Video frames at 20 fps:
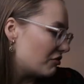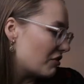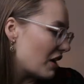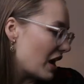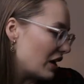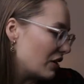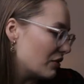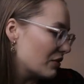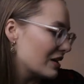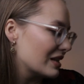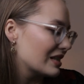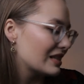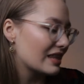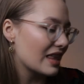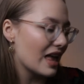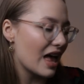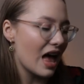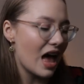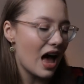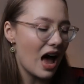fragrance
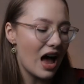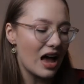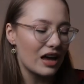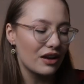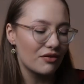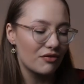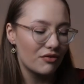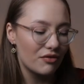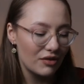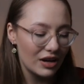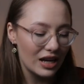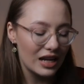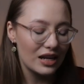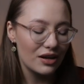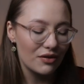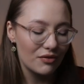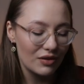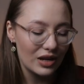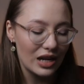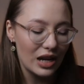that I
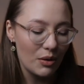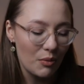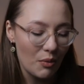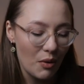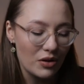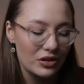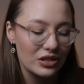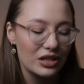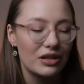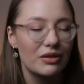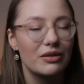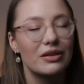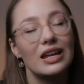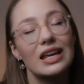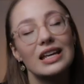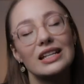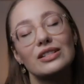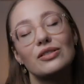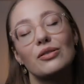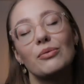really really want and
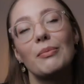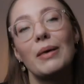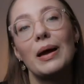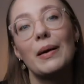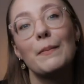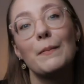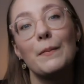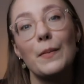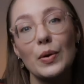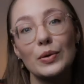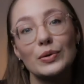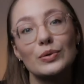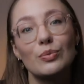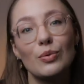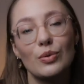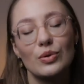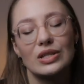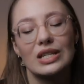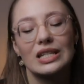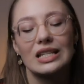is on my most
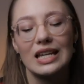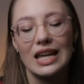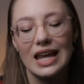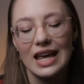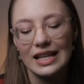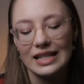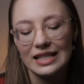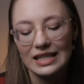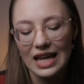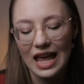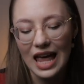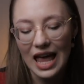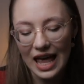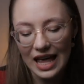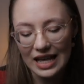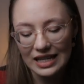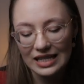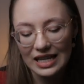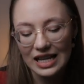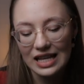wanted list
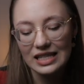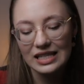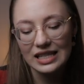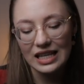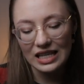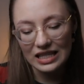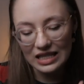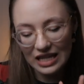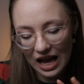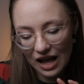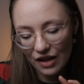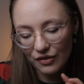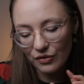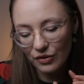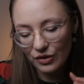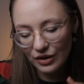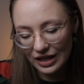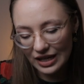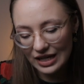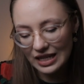is Santal
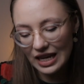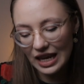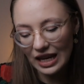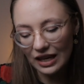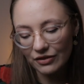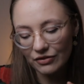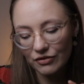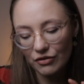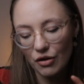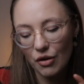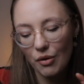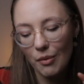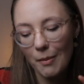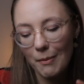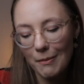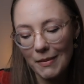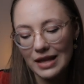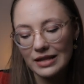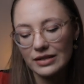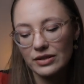Volcanique
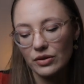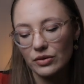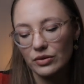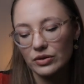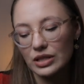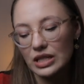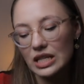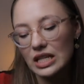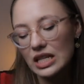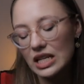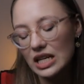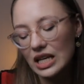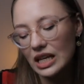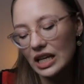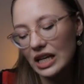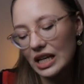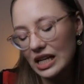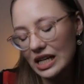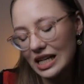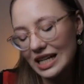from Maison
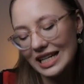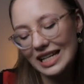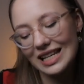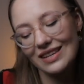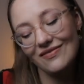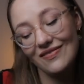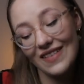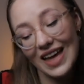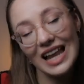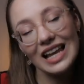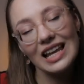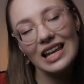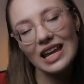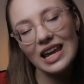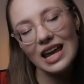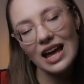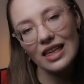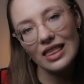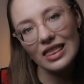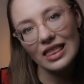
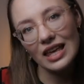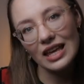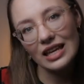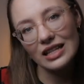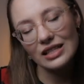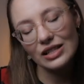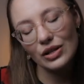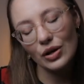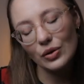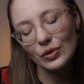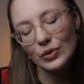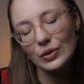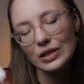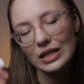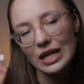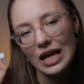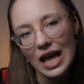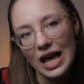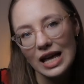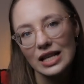Crivelli I think it's
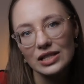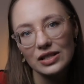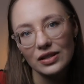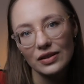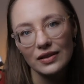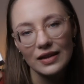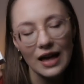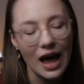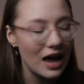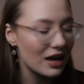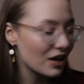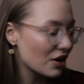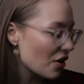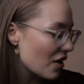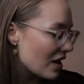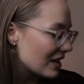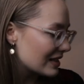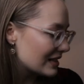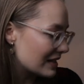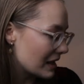called. So I
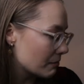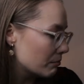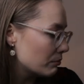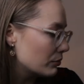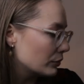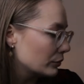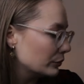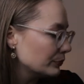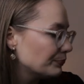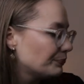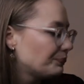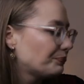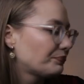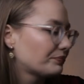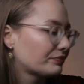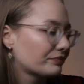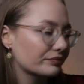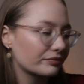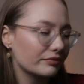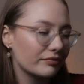got a sample
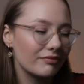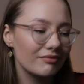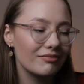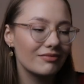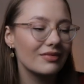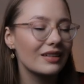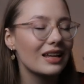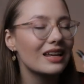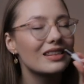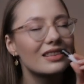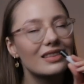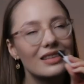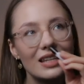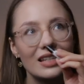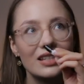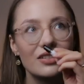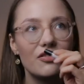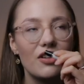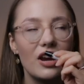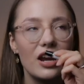on
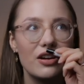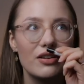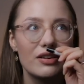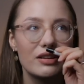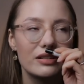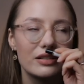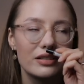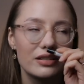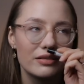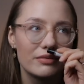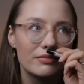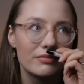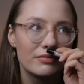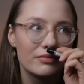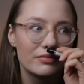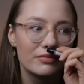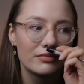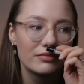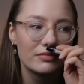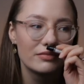this fragrance.
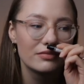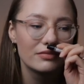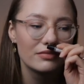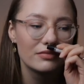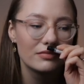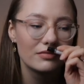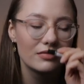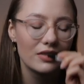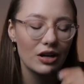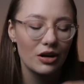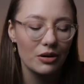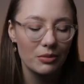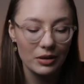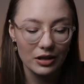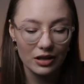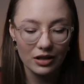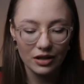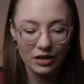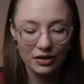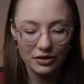Oh
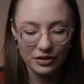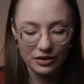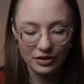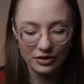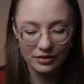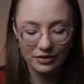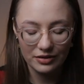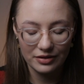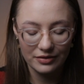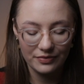my gosh.